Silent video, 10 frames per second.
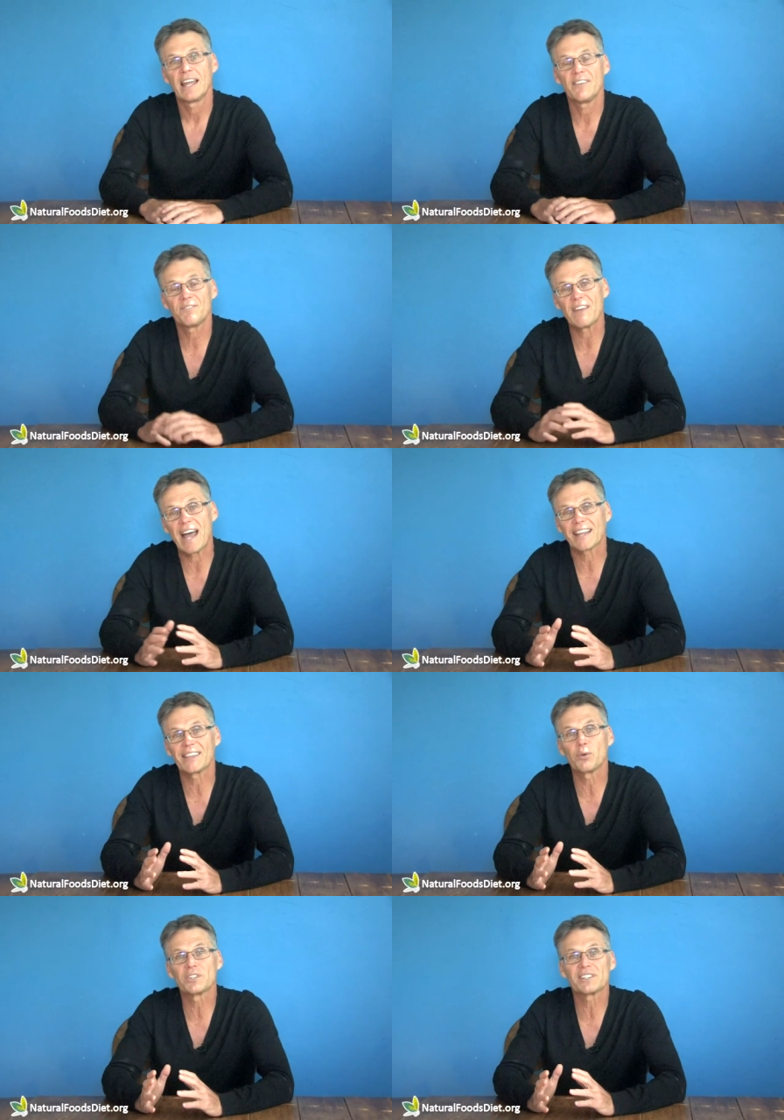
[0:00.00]
In fact,
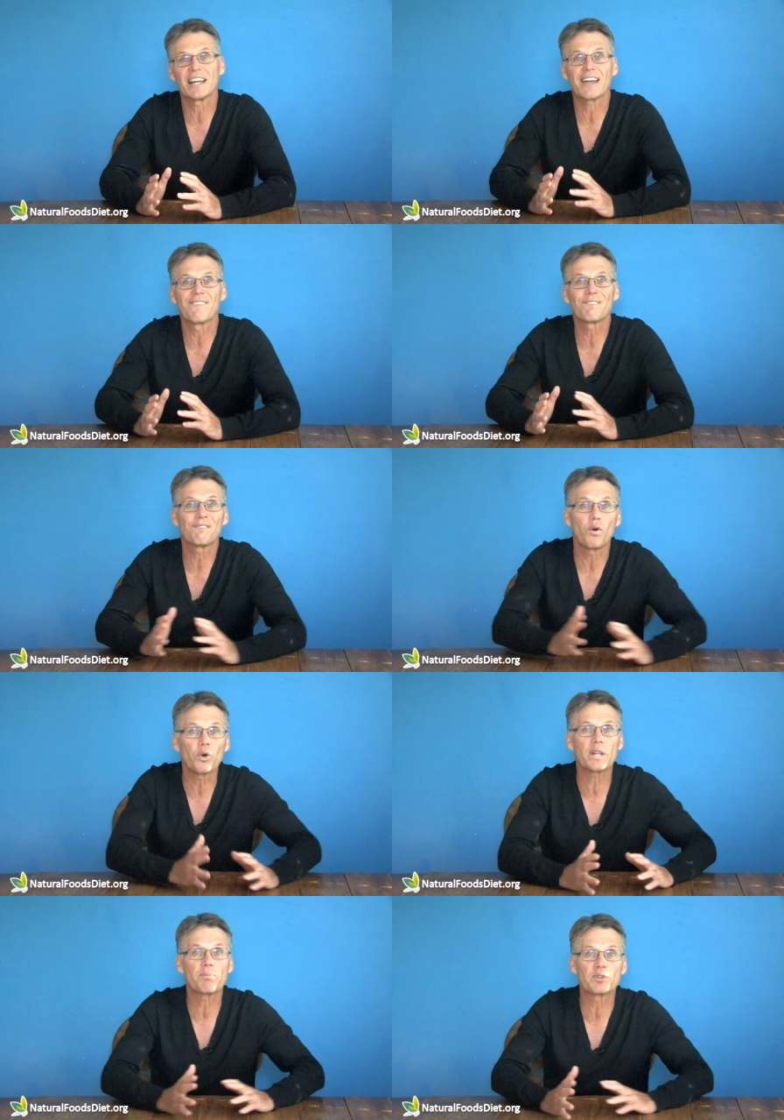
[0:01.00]
there was like a
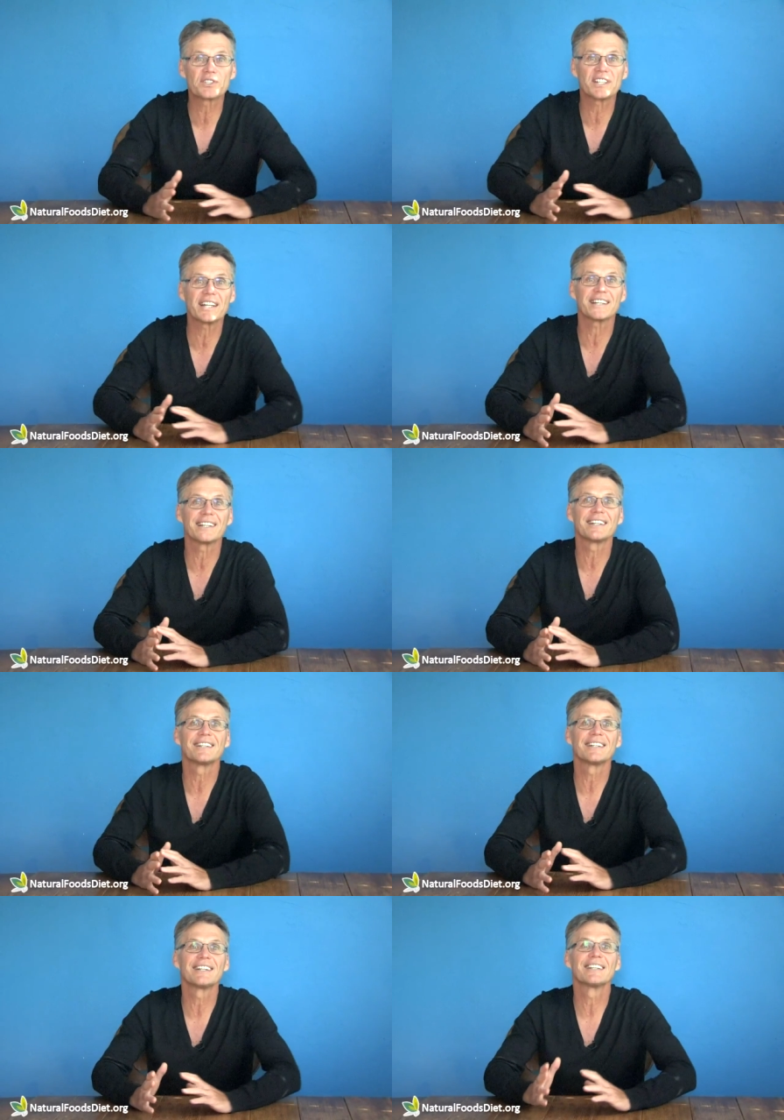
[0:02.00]
40%
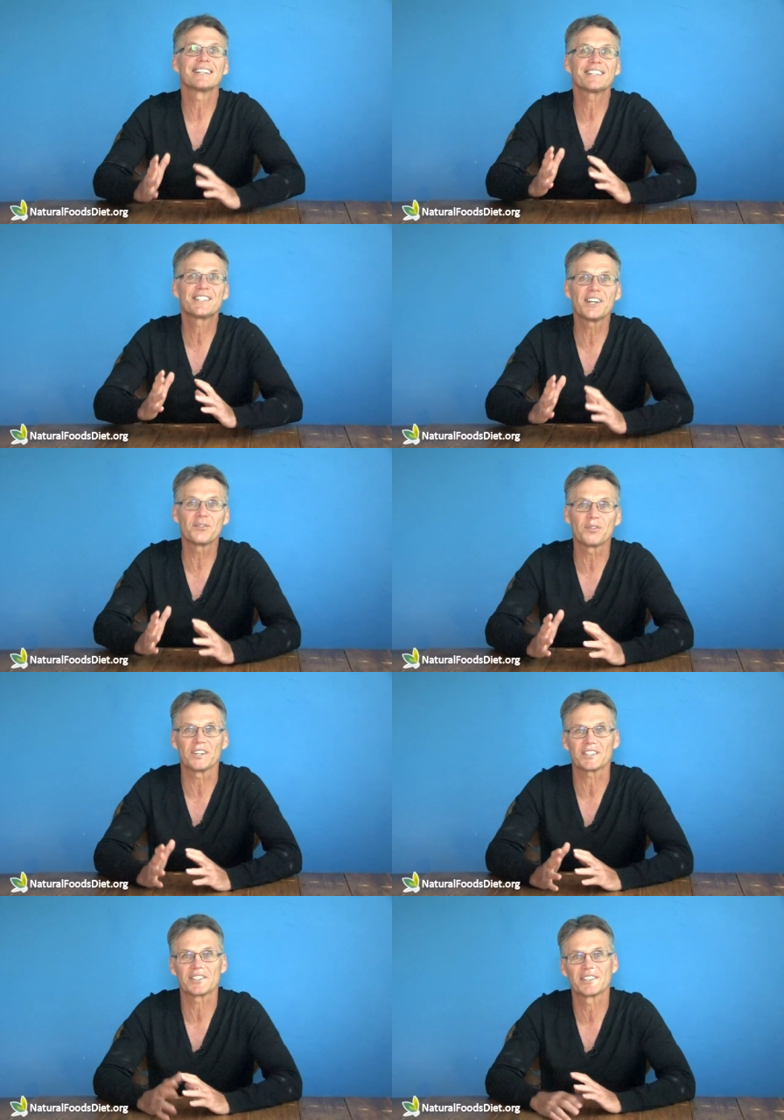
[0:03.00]

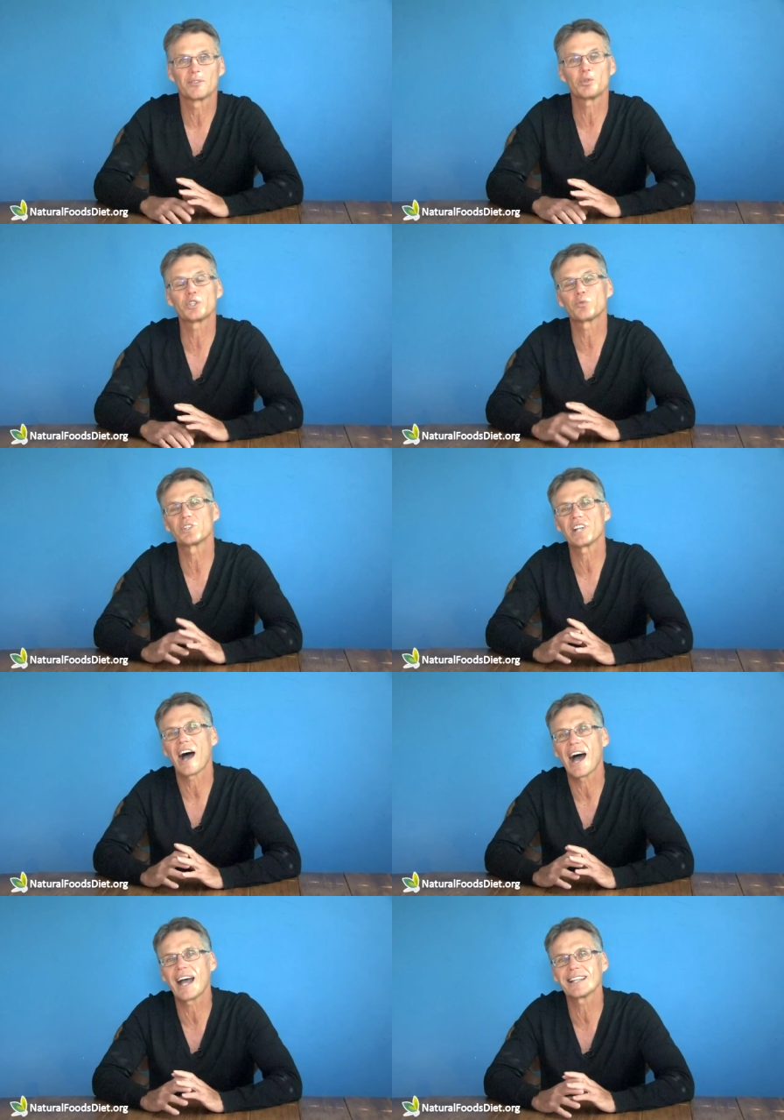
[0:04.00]
difference, which was
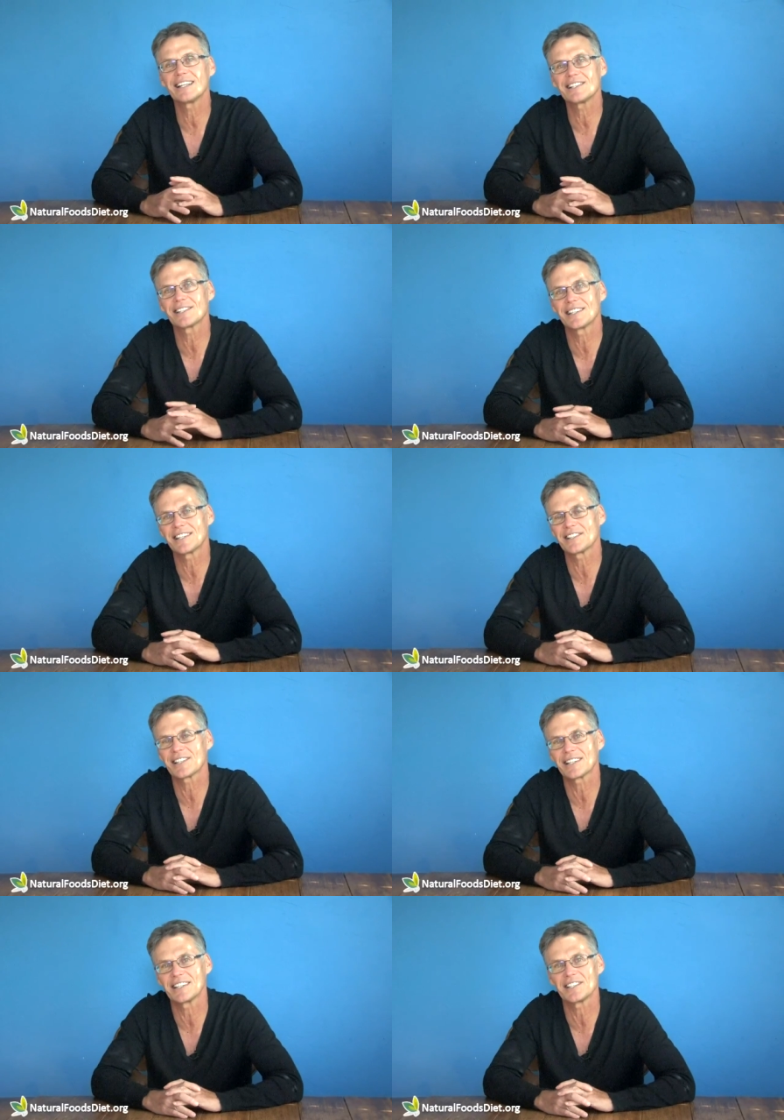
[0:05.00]
highly
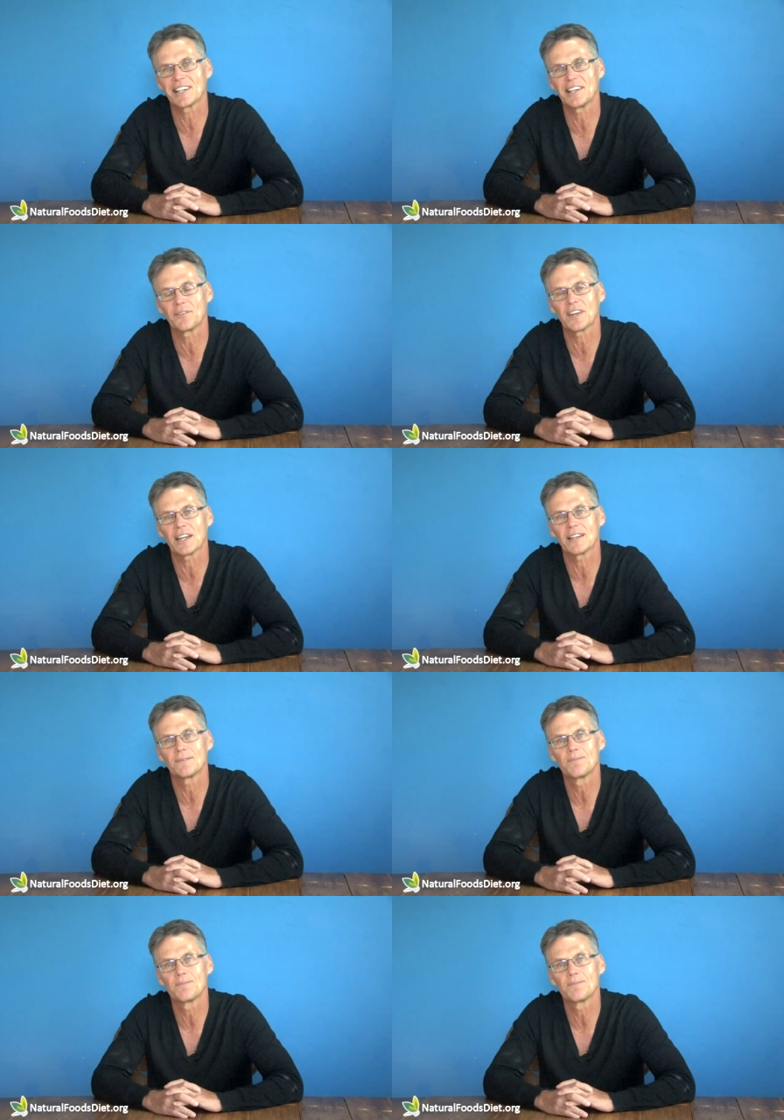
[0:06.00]
statistically significant.